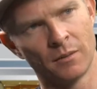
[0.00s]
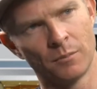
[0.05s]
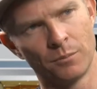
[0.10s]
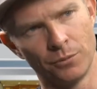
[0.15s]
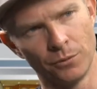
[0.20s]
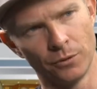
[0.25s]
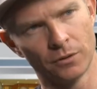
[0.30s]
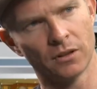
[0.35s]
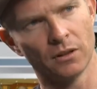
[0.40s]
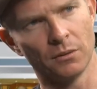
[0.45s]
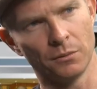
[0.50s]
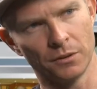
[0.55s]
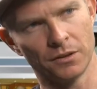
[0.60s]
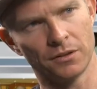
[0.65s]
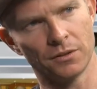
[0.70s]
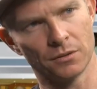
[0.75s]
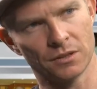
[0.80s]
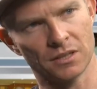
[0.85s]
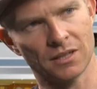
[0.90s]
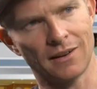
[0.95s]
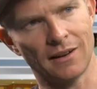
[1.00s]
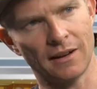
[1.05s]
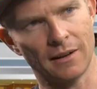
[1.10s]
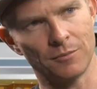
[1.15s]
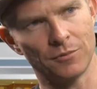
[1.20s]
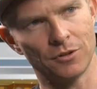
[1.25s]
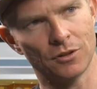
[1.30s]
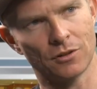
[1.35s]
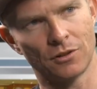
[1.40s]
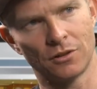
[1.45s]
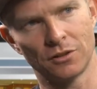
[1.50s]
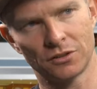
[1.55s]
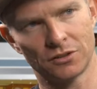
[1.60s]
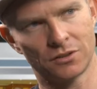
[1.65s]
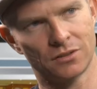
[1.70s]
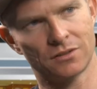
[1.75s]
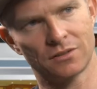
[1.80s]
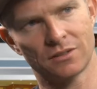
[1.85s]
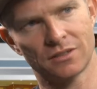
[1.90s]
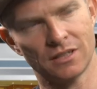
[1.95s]
brutal with your time. You can't
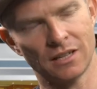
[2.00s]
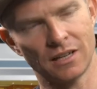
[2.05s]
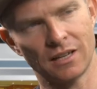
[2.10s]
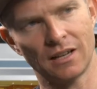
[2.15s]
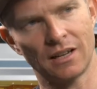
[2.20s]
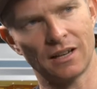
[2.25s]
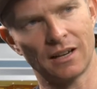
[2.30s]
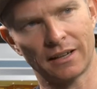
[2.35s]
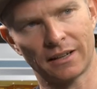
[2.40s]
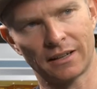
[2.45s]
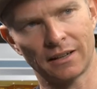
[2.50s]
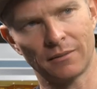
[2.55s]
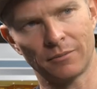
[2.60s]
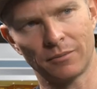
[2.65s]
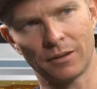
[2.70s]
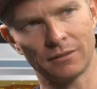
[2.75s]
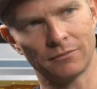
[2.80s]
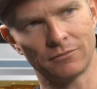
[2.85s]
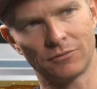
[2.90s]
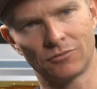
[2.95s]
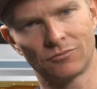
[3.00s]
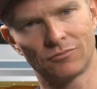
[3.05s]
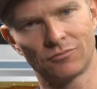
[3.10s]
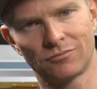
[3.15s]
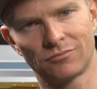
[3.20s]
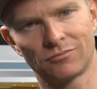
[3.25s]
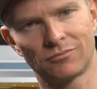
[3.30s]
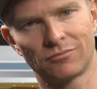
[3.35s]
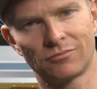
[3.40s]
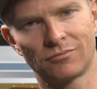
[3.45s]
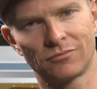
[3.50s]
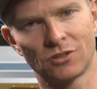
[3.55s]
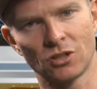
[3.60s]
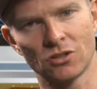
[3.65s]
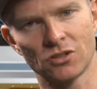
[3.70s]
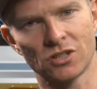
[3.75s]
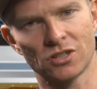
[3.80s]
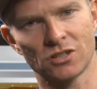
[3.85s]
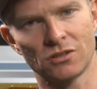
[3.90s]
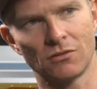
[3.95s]
say, like, I
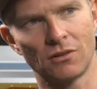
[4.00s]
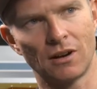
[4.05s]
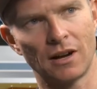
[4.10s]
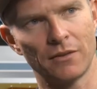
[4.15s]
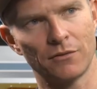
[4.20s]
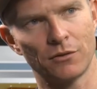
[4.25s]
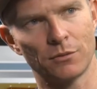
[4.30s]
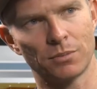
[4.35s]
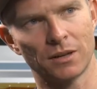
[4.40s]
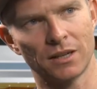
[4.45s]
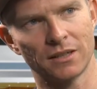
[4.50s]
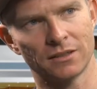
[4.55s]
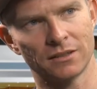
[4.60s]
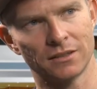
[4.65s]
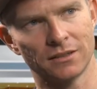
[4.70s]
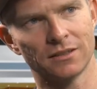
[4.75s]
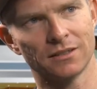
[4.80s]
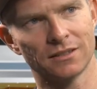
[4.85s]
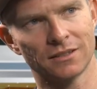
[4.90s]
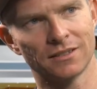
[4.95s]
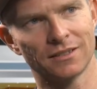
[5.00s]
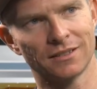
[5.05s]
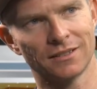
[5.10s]
don't just arrive at places.